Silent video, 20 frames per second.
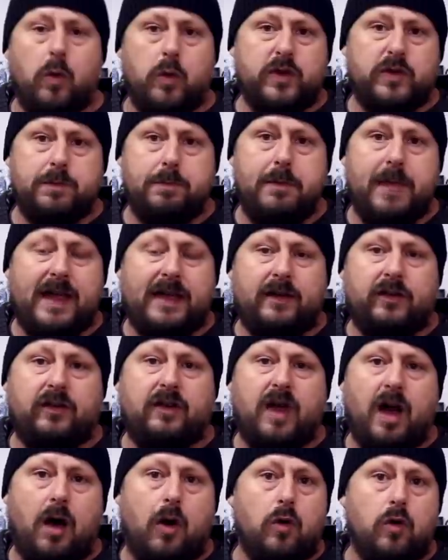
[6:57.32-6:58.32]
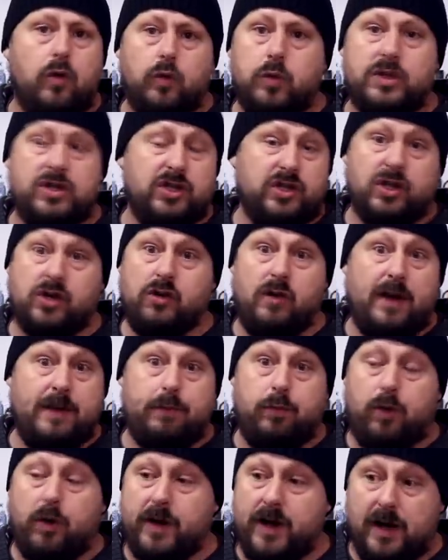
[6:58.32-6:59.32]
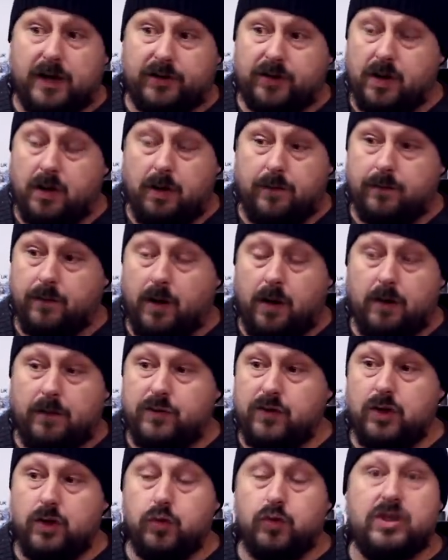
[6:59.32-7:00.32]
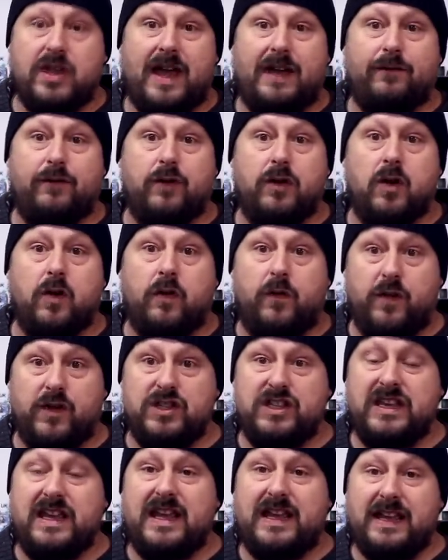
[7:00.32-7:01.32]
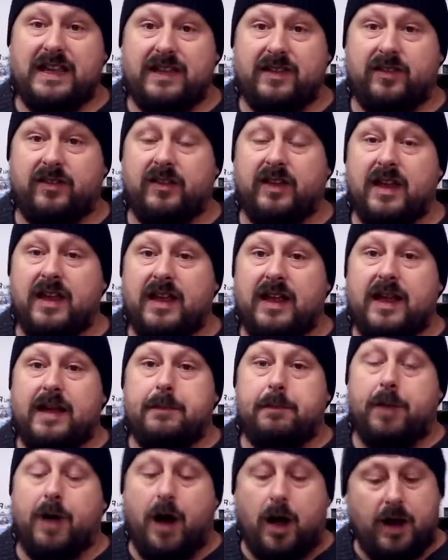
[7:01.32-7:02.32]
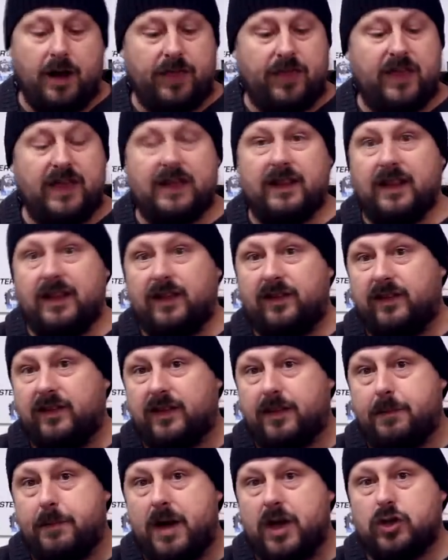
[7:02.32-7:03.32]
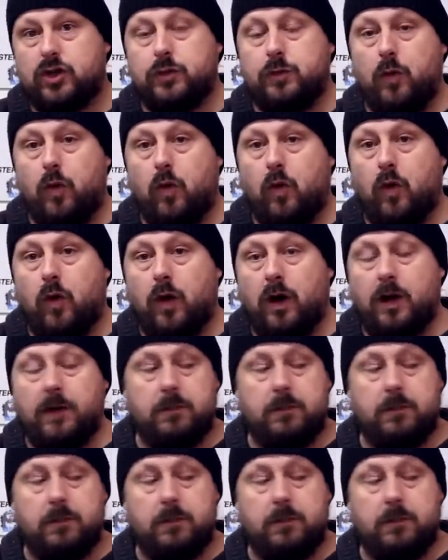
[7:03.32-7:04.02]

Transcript: was Meg's Gold, which is a great product, and I've used that for years. But I think this is a much more